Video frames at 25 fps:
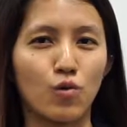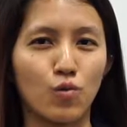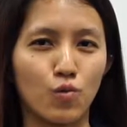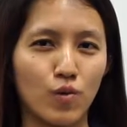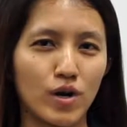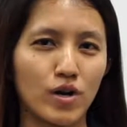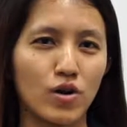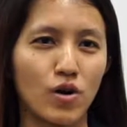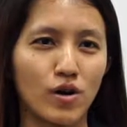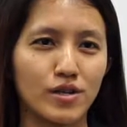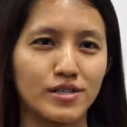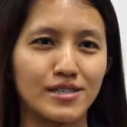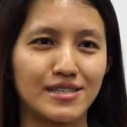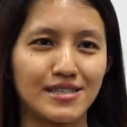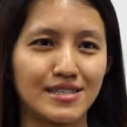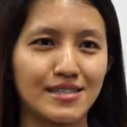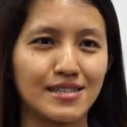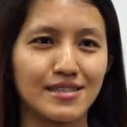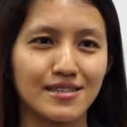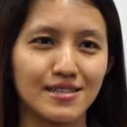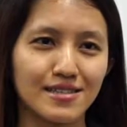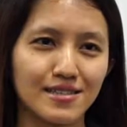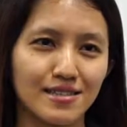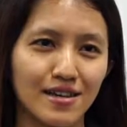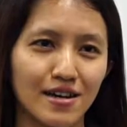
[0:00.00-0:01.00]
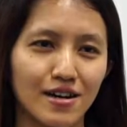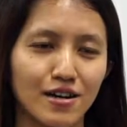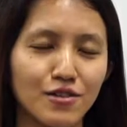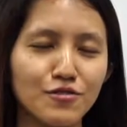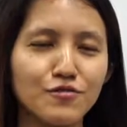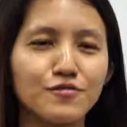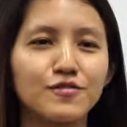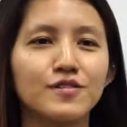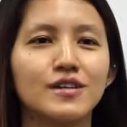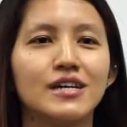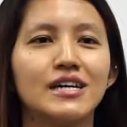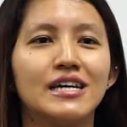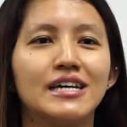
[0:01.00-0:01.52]
work on certain
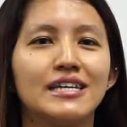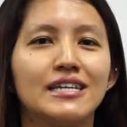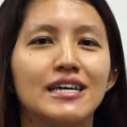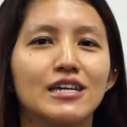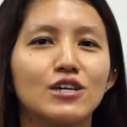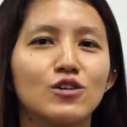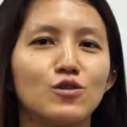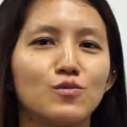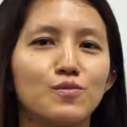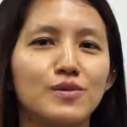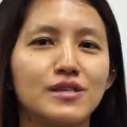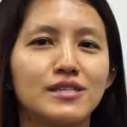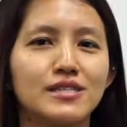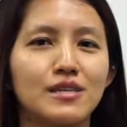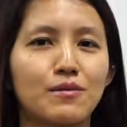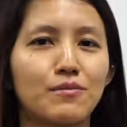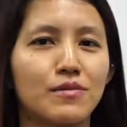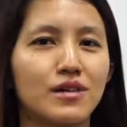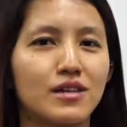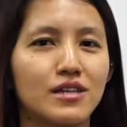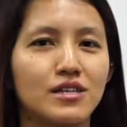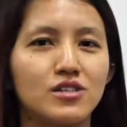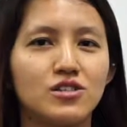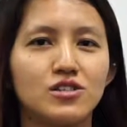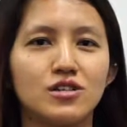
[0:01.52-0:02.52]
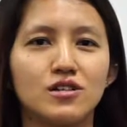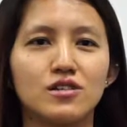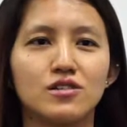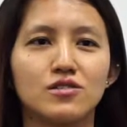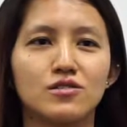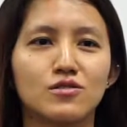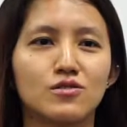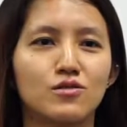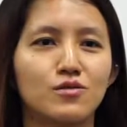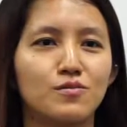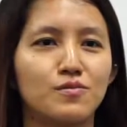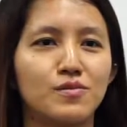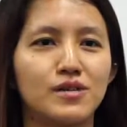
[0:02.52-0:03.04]
stuff. There could be some
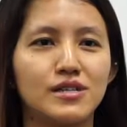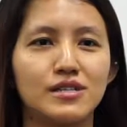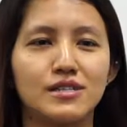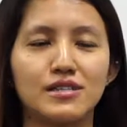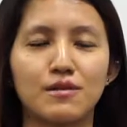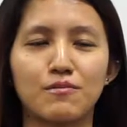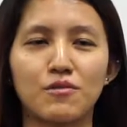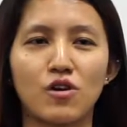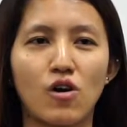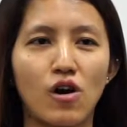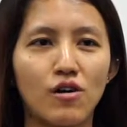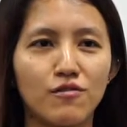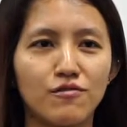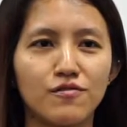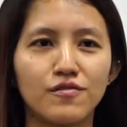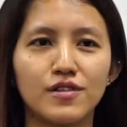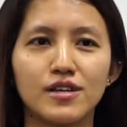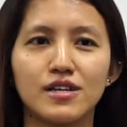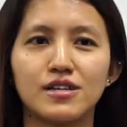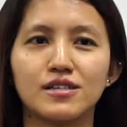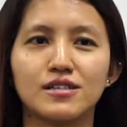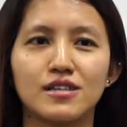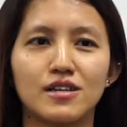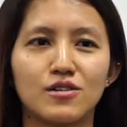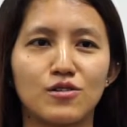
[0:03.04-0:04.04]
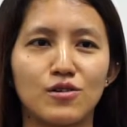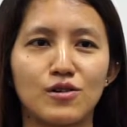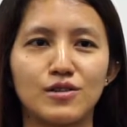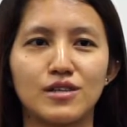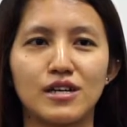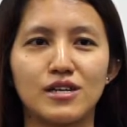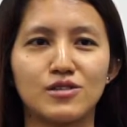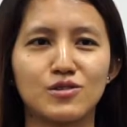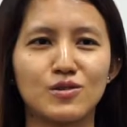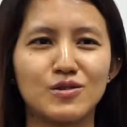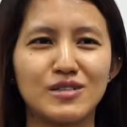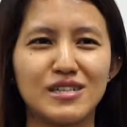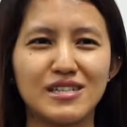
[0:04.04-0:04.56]
glitches, could be some conflicts and all
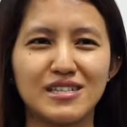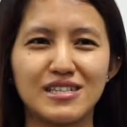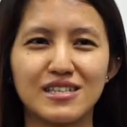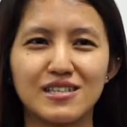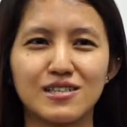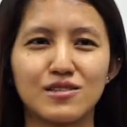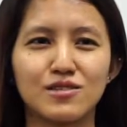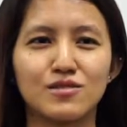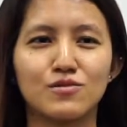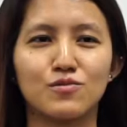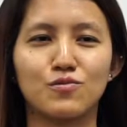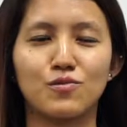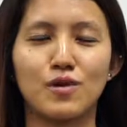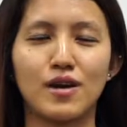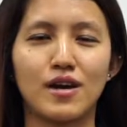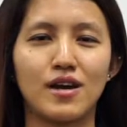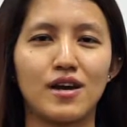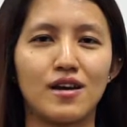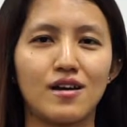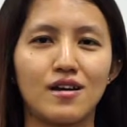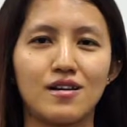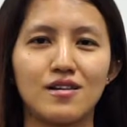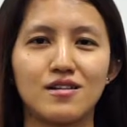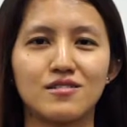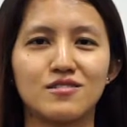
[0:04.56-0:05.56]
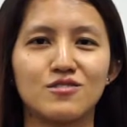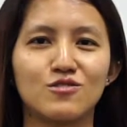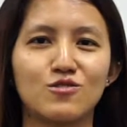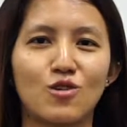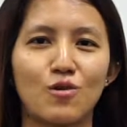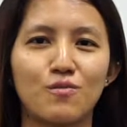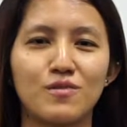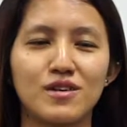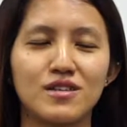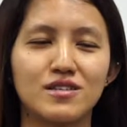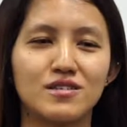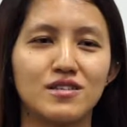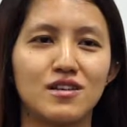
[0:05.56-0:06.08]
that. So this is where
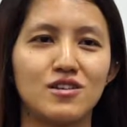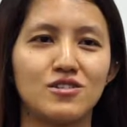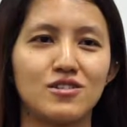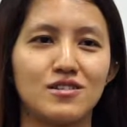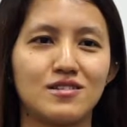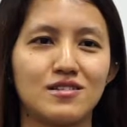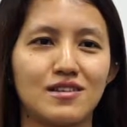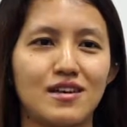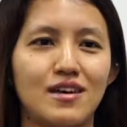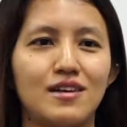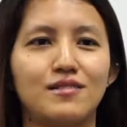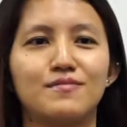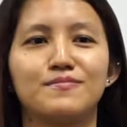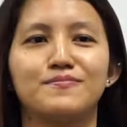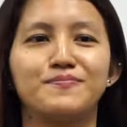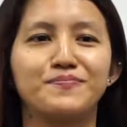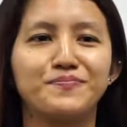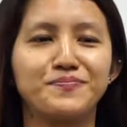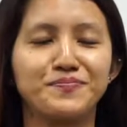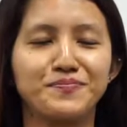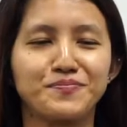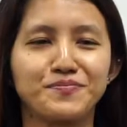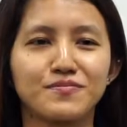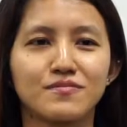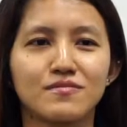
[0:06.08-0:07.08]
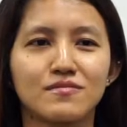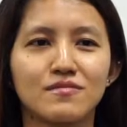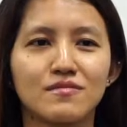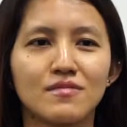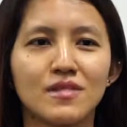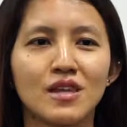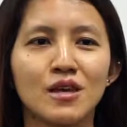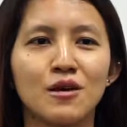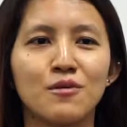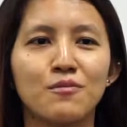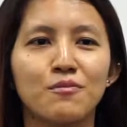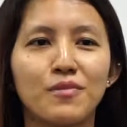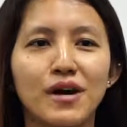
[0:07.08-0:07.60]
storming stage is at.
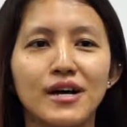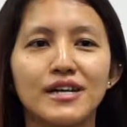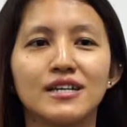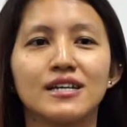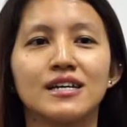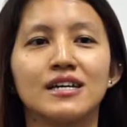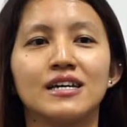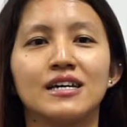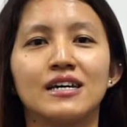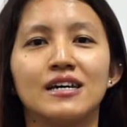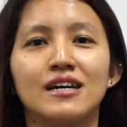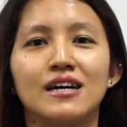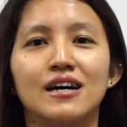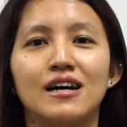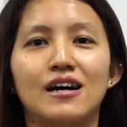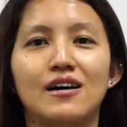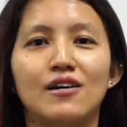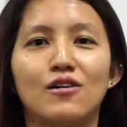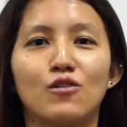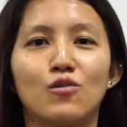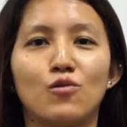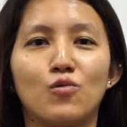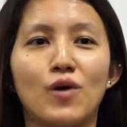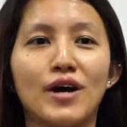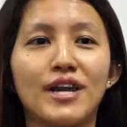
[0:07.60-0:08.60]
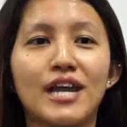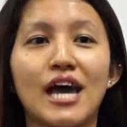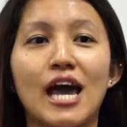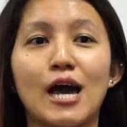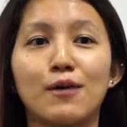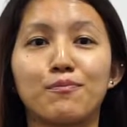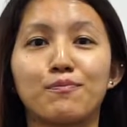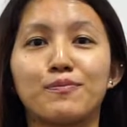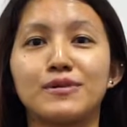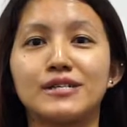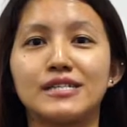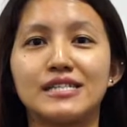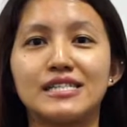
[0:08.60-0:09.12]
But what
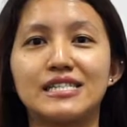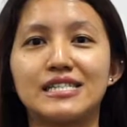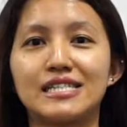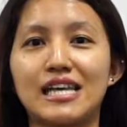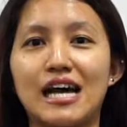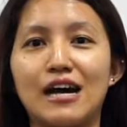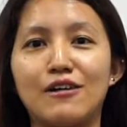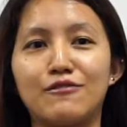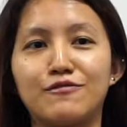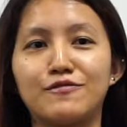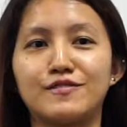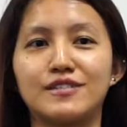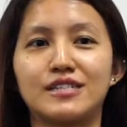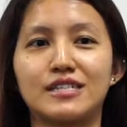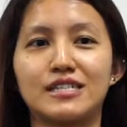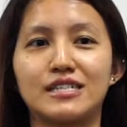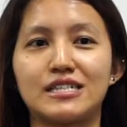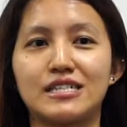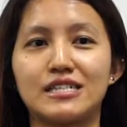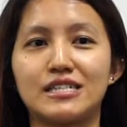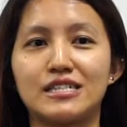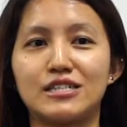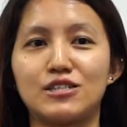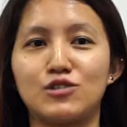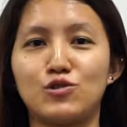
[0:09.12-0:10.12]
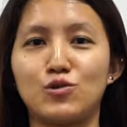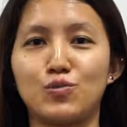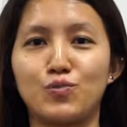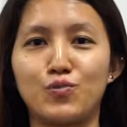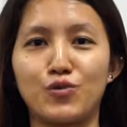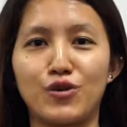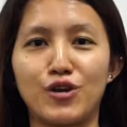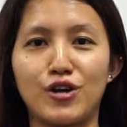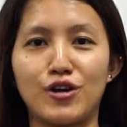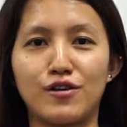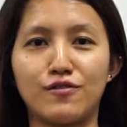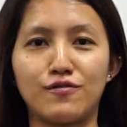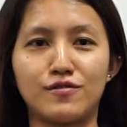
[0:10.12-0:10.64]
happens after you
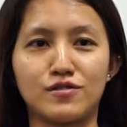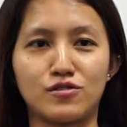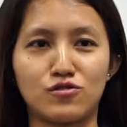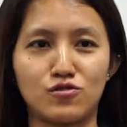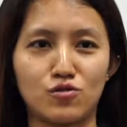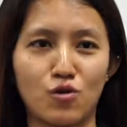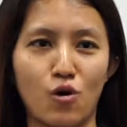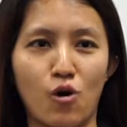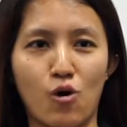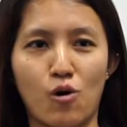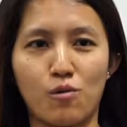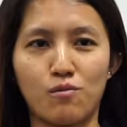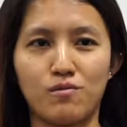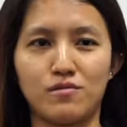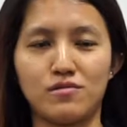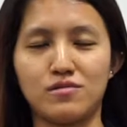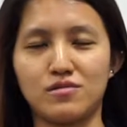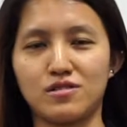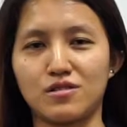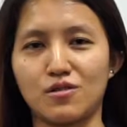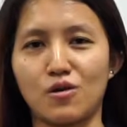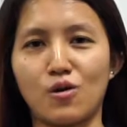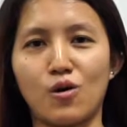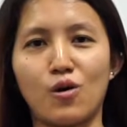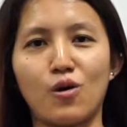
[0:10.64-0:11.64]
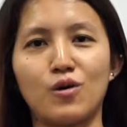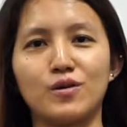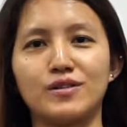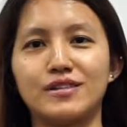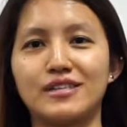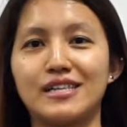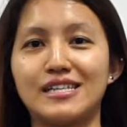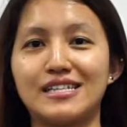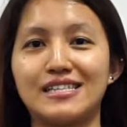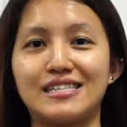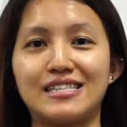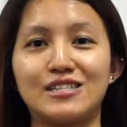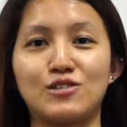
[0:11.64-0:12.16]
brave a storm? So
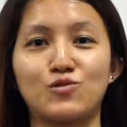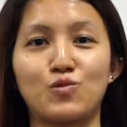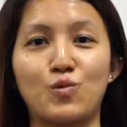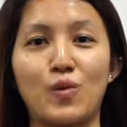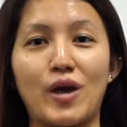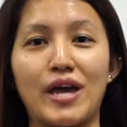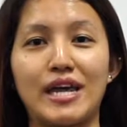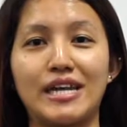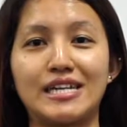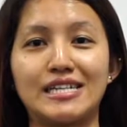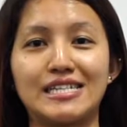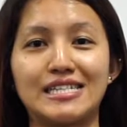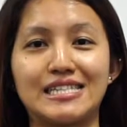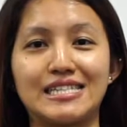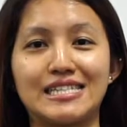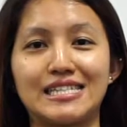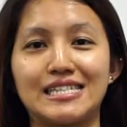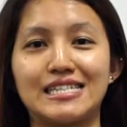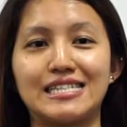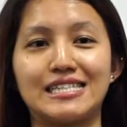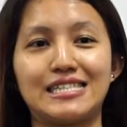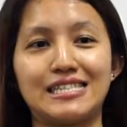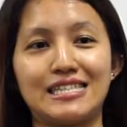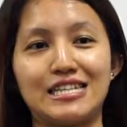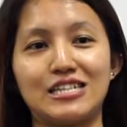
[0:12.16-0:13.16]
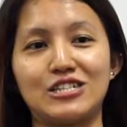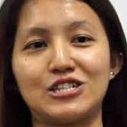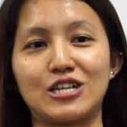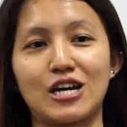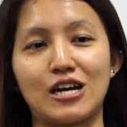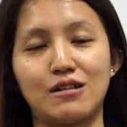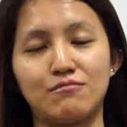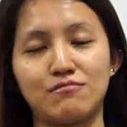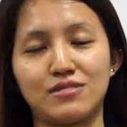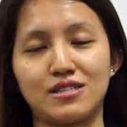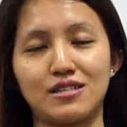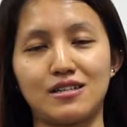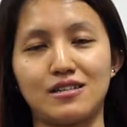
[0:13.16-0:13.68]
this is when the third stage
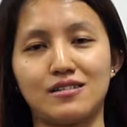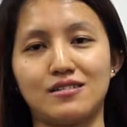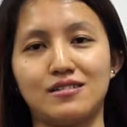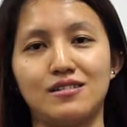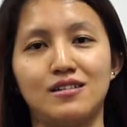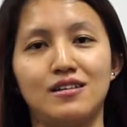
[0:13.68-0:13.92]
comes in.